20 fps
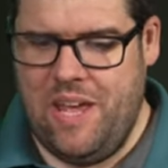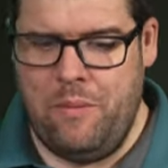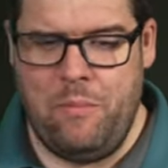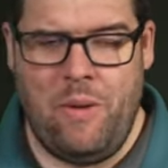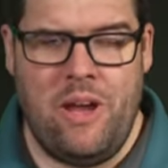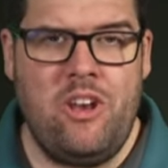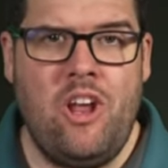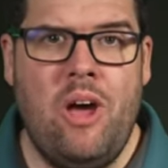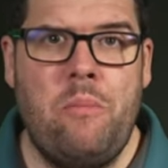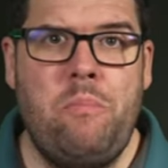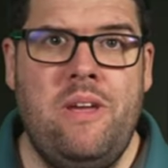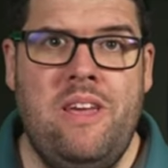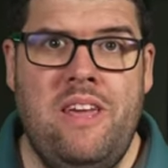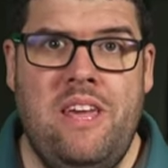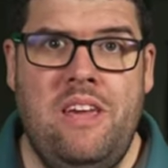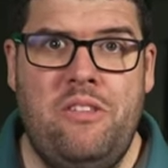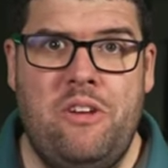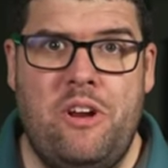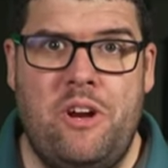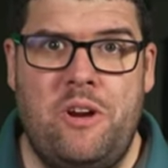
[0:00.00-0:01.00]
It might not be
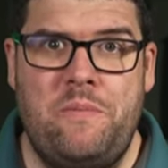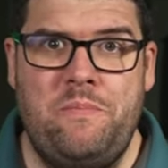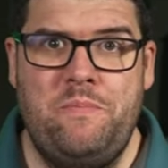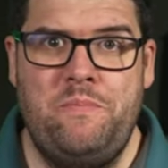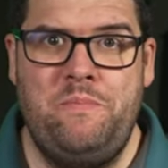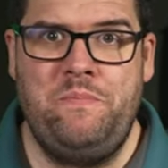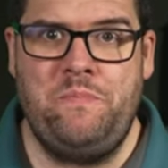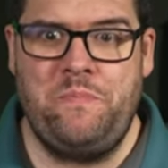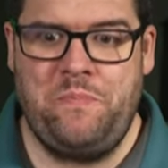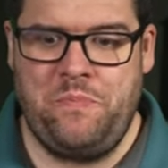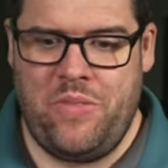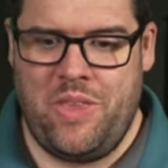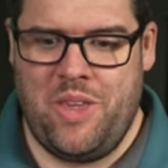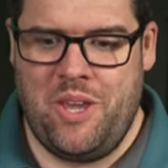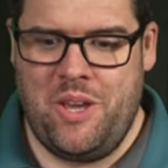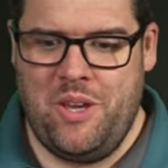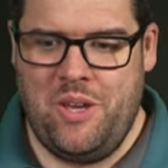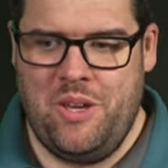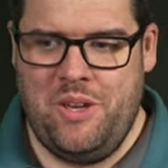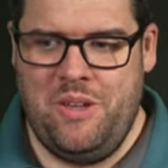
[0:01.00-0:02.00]
either.
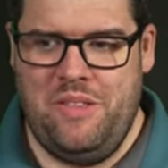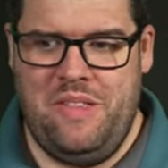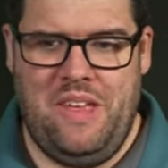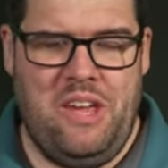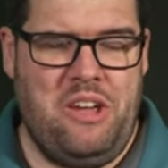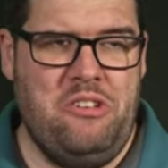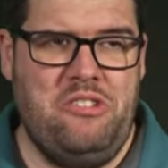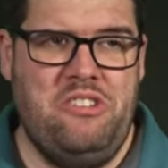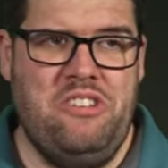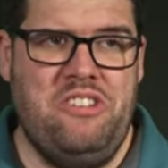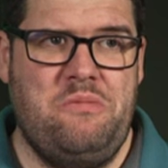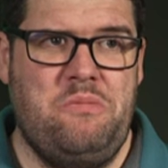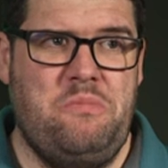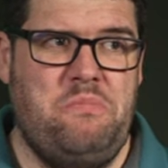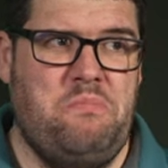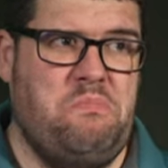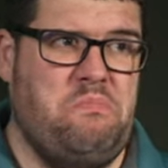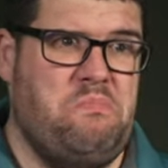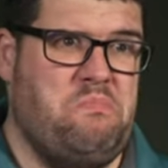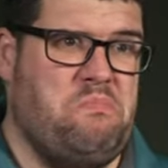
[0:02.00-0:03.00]
They could just
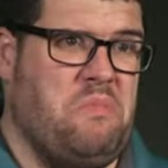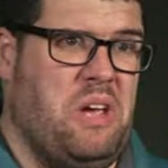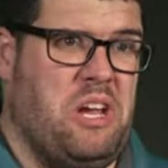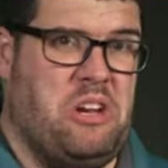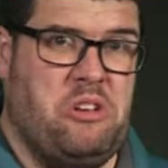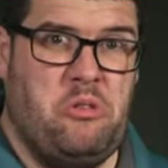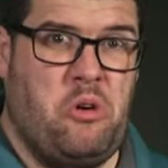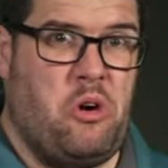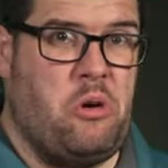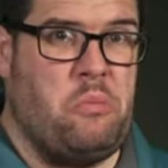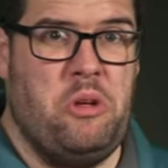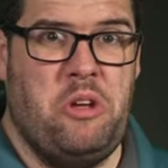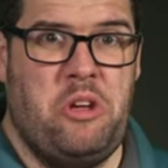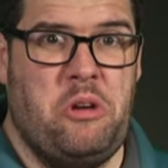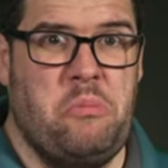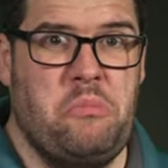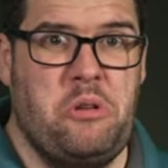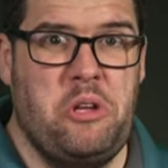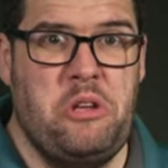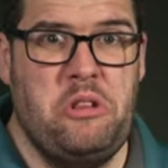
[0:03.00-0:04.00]
ignore me
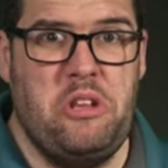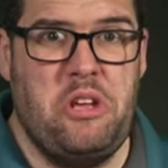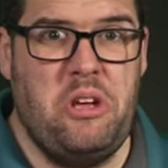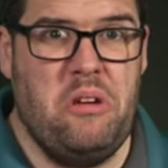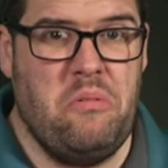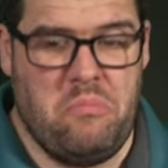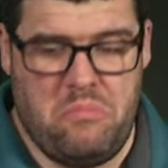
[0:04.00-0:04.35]
completely.